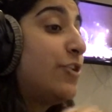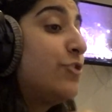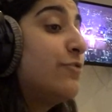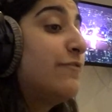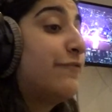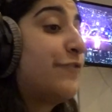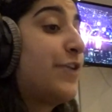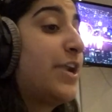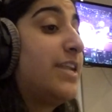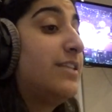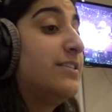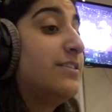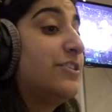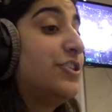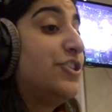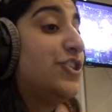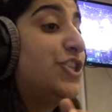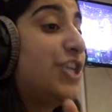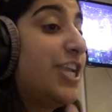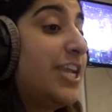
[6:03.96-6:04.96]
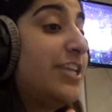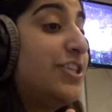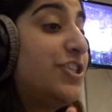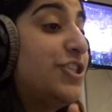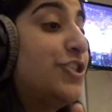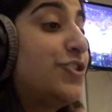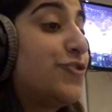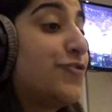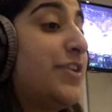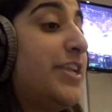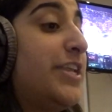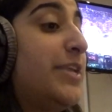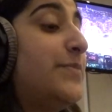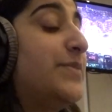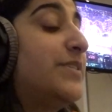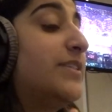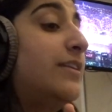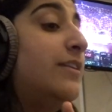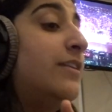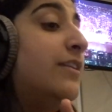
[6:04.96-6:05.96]
new friends, chase your
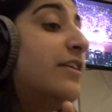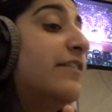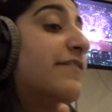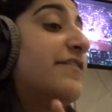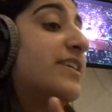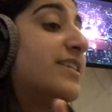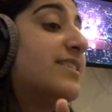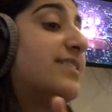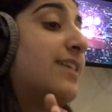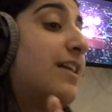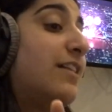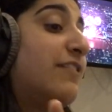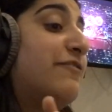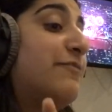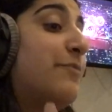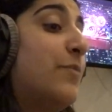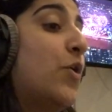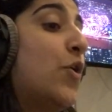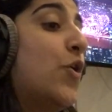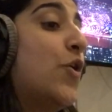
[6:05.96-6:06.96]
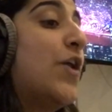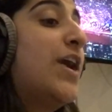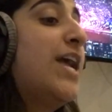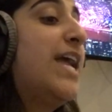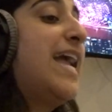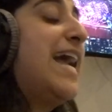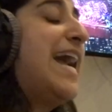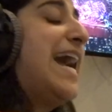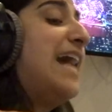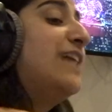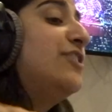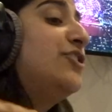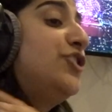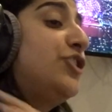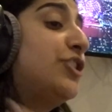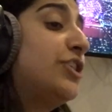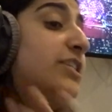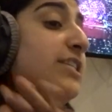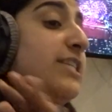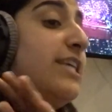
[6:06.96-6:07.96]
dreams, love yourself more, and
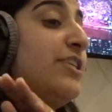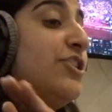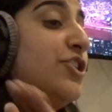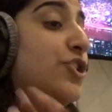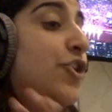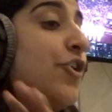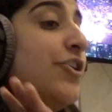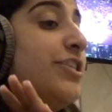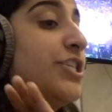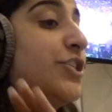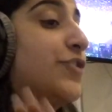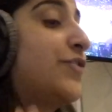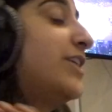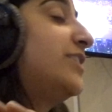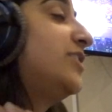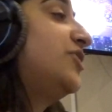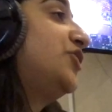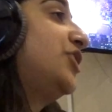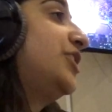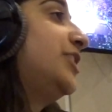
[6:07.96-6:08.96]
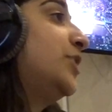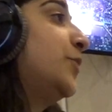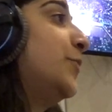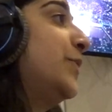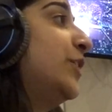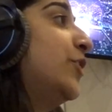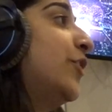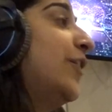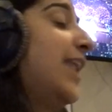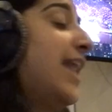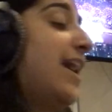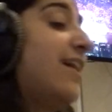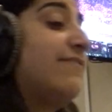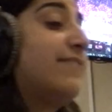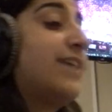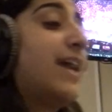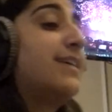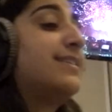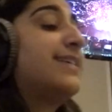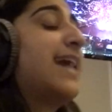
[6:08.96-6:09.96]
just enjoy this crazy journey that we call life.
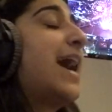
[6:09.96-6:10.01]
Guys,